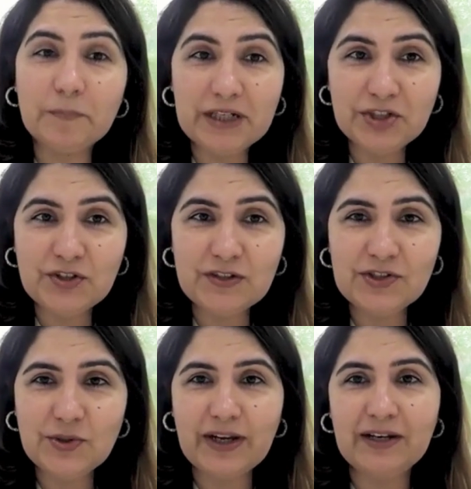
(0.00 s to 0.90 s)

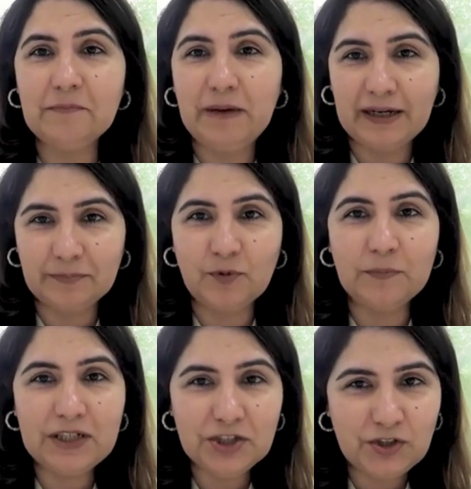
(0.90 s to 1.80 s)
patients, you can impact more
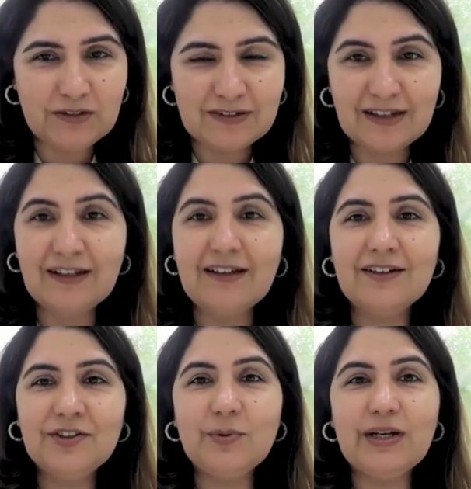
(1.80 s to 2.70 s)
patients,
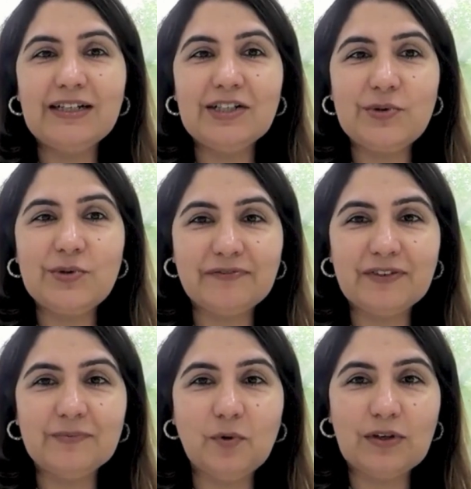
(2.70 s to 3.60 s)
you can interact
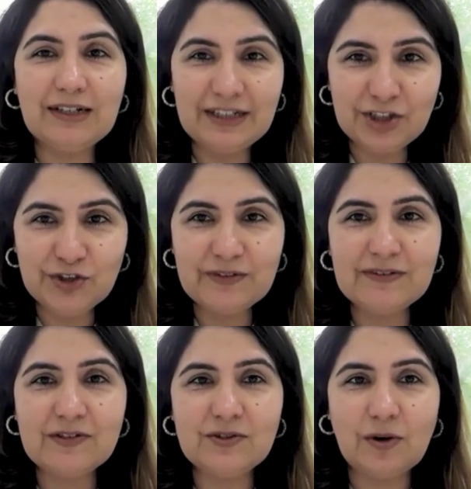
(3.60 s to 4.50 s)
with more
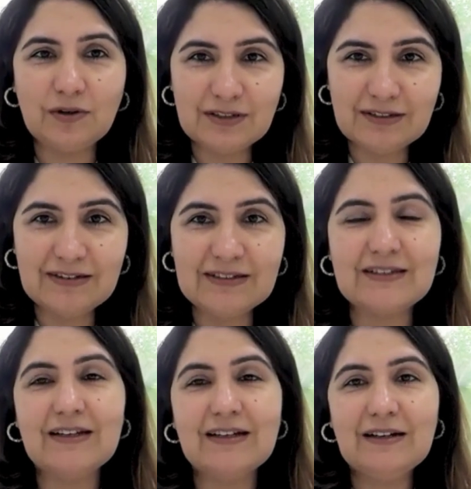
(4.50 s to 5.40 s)
clinicians,
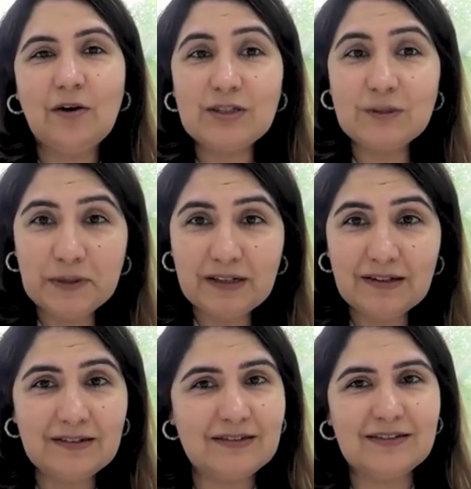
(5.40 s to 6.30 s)
doctors,
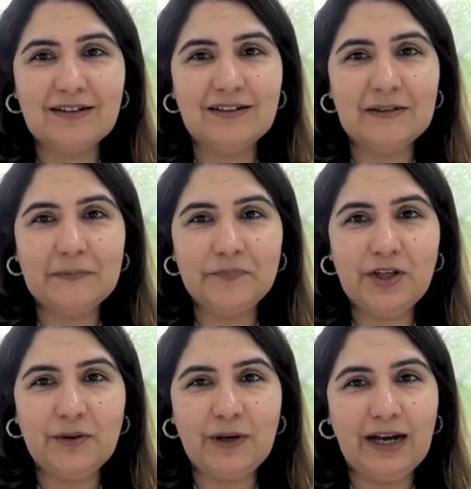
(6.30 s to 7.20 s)
hospitals,
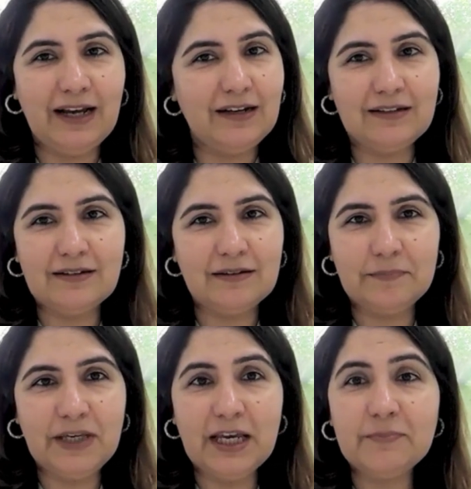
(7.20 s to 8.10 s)
and
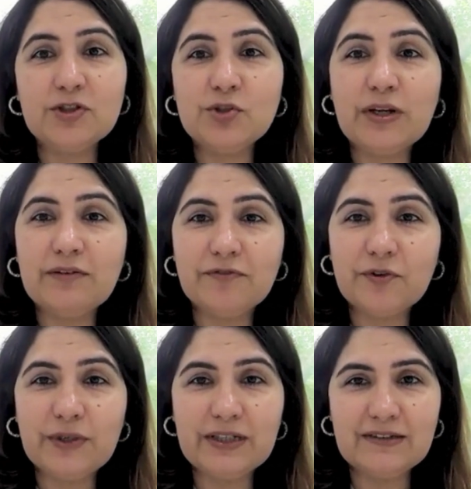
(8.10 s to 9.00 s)
be able to
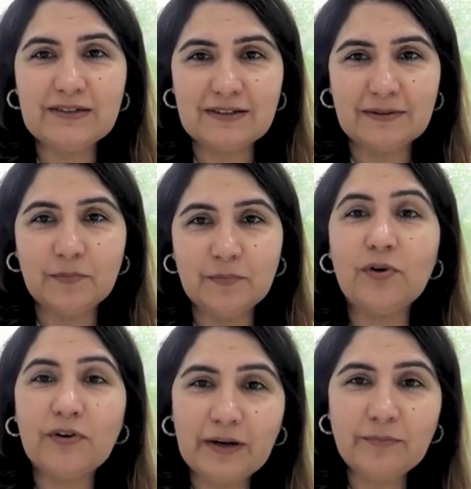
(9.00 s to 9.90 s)
influence
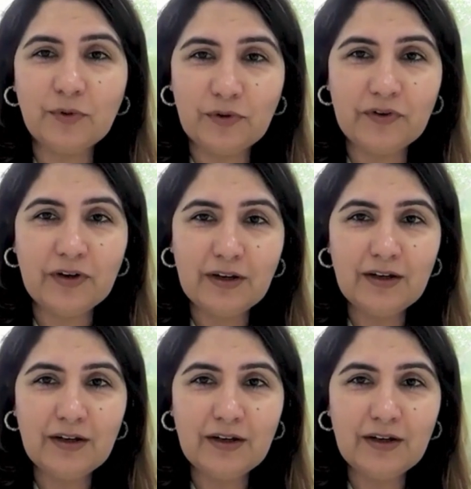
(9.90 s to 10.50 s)
more and more